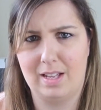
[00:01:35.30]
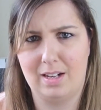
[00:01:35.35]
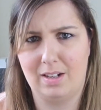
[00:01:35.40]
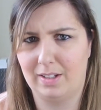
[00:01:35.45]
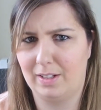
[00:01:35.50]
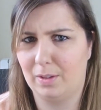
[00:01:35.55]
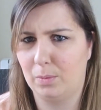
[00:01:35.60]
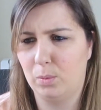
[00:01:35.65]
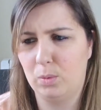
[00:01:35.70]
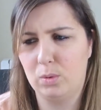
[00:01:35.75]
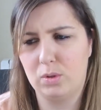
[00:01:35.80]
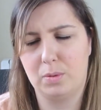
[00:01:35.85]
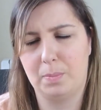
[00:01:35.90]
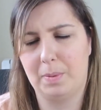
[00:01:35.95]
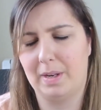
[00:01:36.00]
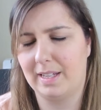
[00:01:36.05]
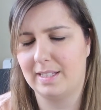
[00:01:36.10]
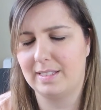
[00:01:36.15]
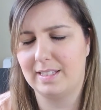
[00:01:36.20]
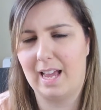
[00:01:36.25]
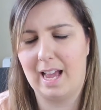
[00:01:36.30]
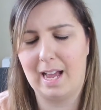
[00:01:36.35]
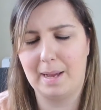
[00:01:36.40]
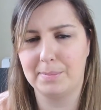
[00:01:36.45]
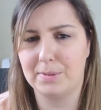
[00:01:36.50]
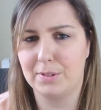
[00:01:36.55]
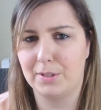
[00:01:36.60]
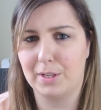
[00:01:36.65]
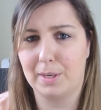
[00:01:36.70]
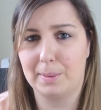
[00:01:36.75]
like water play is
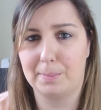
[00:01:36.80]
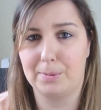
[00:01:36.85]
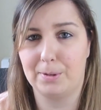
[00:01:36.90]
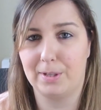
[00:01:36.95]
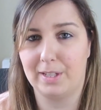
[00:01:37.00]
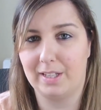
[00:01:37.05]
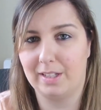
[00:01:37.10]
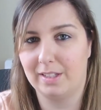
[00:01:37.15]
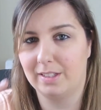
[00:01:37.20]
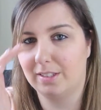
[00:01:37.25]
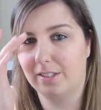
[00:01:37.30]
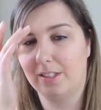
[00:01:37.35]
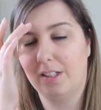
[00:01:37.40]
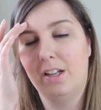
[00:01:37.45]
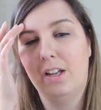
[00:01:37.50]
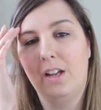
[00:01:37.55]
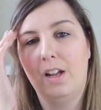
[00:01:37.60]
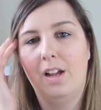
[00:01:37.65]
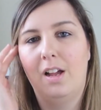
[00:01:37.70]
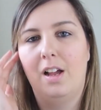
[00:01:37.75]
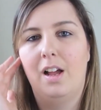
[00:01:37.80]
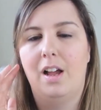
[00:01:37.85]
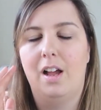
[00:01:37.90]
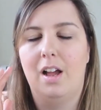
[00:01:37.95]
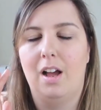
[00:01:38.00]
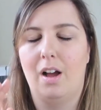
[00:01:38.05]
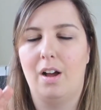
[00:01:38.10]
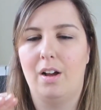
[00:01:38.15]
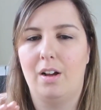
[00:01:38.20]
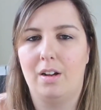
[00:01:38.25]
absolutely brilliant.
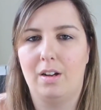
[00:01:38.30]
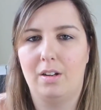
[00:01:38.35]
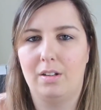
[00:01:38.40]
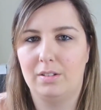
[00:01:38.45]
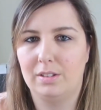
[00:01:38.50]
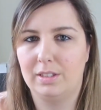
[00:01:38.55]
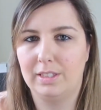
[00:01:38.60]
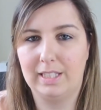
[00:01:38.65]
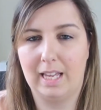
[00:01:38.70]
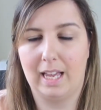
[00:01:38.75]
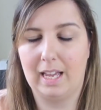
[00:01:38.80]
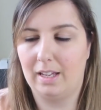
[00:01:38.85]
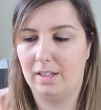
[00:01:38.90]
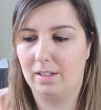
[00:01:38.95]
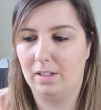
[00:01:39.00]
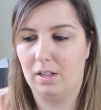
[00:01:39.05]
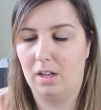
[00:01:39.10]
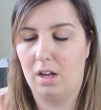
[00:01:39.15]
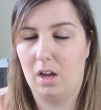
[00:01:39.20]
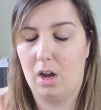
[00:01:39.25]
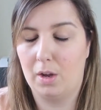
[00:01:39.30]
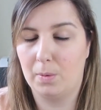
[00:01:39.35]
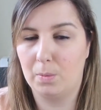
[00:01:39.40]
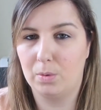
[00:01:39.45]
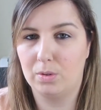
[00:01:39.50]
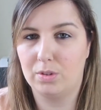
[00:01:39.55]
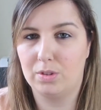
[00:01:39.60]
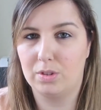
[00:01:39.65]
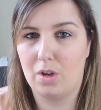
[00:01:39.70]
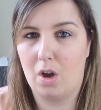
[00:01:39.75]
Yeah, I
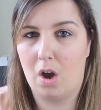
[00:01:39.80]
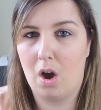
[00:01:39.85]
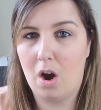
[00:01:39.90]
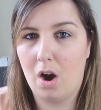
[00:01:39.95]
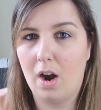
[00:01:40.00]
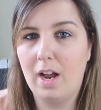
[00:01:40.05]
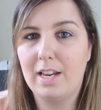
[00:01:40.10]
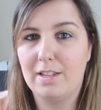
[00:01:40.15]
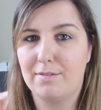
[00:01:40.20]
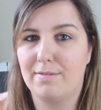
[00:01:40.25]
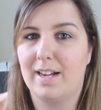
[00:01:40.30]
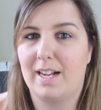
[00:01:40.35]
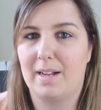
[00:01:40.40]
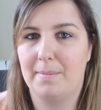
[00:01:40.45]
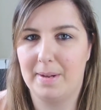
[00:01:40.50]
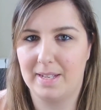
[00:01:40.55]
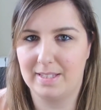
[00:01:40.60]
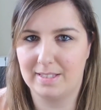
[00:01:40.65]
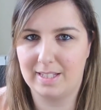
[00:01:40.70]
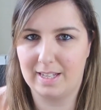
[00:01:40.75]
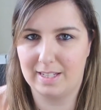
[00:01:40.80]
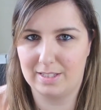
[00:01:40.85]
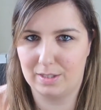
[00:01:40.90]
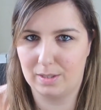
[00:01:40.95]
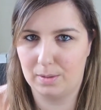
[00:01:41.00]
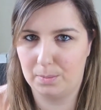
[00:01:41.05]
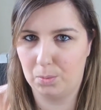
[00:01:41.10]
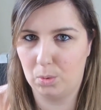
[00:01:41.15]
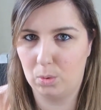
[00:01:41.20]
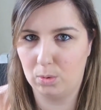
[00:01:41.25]
would highly recommend
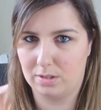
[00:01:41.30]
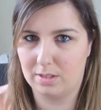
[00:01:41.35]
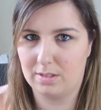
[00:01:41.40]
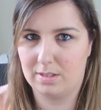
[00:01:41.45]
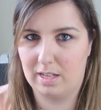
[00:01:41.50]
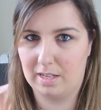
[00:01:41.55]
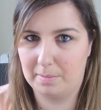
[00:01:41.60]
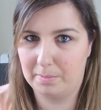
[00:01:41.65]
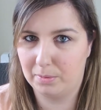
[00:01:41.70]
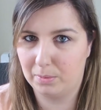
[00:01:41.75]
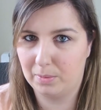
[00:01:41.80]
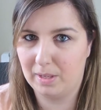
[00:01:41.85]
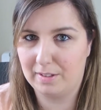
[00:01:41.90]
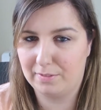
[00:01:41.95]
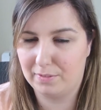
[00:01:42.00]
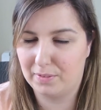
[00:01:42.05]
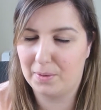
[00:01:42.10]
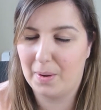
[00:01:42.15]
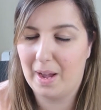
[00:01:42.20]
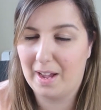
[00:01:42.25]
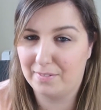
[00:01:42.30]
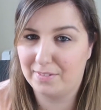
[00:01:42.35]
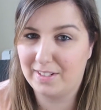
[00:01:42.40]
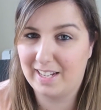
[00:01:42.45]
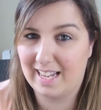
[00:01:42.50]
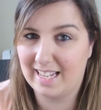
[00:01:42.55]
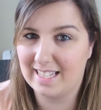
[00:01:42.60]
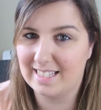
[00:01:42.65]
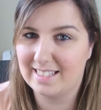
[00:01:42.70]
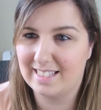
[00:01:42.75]
getting a water table if you have
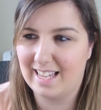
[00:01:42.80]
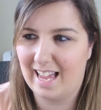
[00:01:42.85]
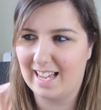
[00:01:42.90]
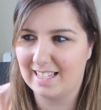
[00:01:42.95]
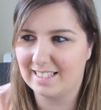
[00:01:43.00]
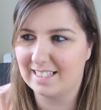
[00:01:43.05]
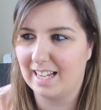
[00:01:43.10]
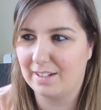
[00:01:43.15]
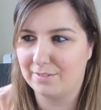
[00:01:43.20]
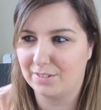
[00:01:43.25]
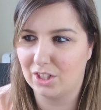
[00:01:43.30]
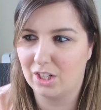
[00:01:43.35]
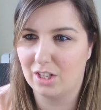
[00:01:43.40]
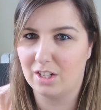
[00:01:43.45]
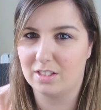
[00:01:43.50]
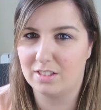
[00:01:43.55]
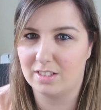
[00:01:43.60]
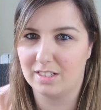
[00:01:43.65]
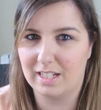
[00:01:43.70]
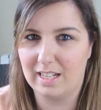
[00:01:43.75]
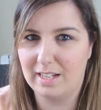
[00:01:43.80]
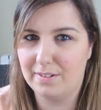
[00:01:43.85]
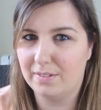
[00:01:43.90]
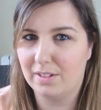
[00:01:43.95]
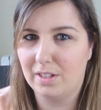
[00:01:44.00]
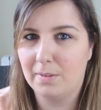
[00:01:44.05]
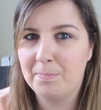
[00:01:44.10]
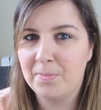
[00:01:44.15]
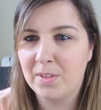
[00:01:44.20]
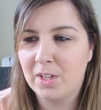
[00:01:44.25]
kids and have a garden. Even
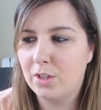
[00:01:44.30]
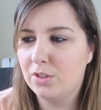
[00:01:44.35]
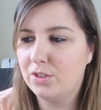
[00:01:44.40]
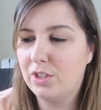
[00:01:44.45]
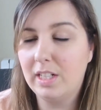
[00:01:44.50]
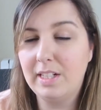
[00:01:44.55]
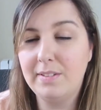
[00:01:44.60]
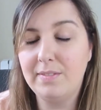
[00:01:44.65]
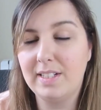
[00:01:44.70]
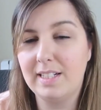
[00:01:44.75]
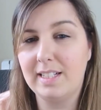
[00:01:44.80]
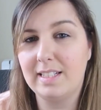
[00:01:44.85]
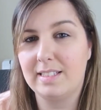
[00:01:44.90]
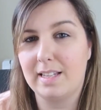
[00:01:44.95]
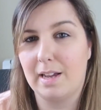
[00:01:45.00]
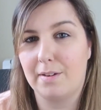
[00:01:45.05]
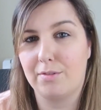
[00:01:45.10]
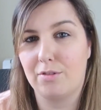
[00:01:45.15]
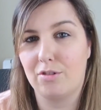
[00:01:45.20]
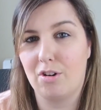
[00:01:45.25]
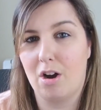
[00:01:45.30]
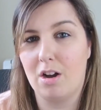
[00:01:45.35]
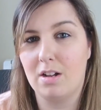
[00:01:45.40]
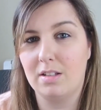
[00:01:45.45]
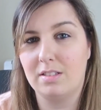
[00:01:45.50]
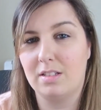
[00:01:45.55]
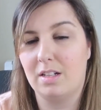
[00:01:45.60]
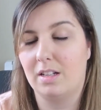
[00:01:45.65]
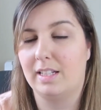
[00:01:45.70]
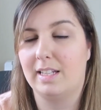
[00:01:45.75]
you don't even need to have
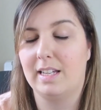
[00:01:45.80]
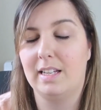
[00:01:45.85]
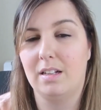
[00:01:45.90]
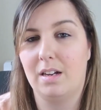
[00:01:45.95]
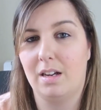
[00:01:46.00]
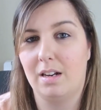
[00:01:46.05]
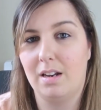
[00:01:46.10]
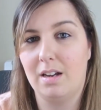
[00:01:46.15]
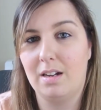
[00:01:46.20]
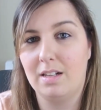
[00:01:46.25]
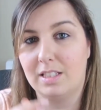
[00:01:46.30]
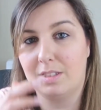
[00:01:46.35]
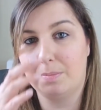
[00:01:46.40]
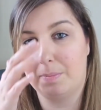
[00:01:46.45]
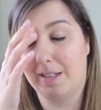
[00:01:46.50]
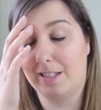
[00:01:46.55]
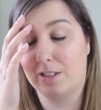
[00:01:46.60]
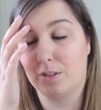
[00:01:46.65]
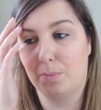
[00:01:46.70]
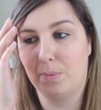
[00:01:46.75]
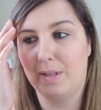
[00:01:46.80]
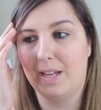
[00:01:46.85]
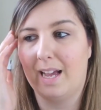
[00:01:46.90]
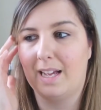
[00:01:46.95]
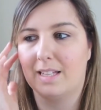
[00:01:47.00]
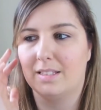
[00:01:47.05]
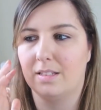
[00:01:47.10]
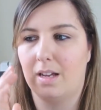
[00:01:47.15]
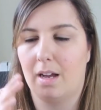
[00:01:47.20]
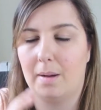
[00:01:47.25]
grass. Like in our last place, we
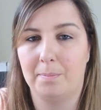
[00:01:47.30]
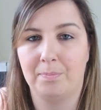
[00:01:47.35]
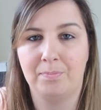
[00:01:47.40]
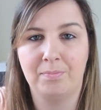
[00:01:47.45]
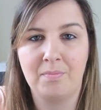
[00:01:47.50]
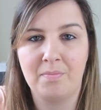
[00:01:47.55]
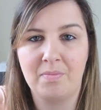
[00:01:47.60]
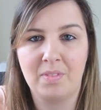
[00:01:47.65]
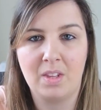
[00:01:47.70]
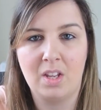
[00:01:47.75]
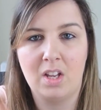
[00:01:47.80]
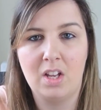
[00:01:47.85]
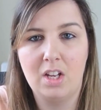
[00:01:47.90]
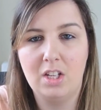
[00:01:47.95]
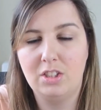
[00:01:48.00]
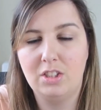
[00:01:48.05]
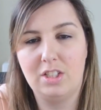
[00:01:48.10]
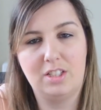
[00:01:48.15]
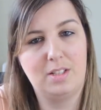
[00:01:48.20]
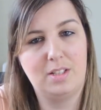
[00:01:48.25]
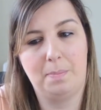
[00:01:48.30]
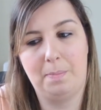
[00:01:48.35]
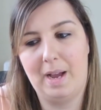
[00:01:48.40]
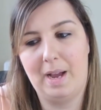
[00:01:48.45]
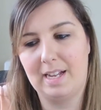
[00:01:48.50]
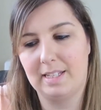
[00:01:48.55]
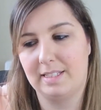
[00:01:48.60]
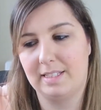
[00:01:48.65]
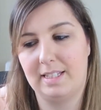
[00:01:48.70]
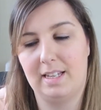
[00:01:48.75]
had um just a
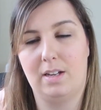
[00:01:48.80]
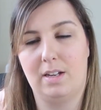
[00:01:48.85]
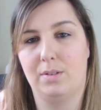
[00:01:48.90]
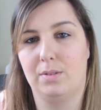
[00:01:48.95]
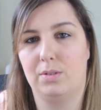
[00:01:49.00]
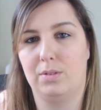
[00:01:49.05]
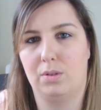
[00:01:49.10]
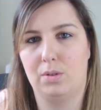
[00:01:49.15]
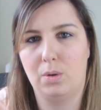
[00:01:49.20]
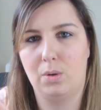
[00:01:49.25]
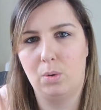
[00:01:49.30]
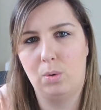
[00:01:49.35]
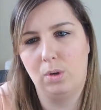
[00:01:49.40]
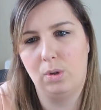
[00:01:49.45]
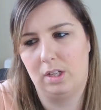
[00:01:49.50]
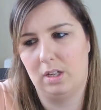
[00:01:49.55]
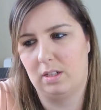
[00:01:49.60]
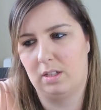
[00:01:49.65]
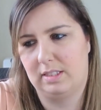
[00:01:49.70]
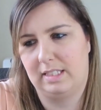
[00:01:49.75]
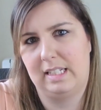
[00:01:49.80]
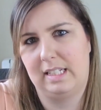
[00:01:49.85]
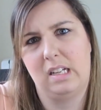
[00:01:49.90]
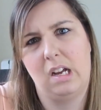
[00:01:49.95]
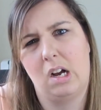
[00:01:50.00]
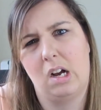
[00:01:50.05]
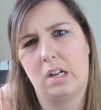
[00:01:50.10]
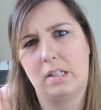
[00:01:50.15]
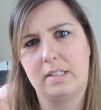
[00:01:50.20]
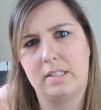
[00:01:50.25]
patioed courtyardy
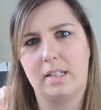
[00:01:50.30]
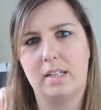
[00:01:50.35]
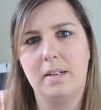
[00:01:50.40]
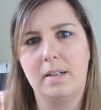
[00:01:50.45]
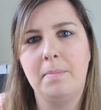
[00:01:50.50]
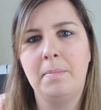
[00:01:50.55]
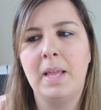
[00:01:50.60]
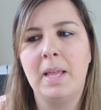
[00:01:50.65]
garden,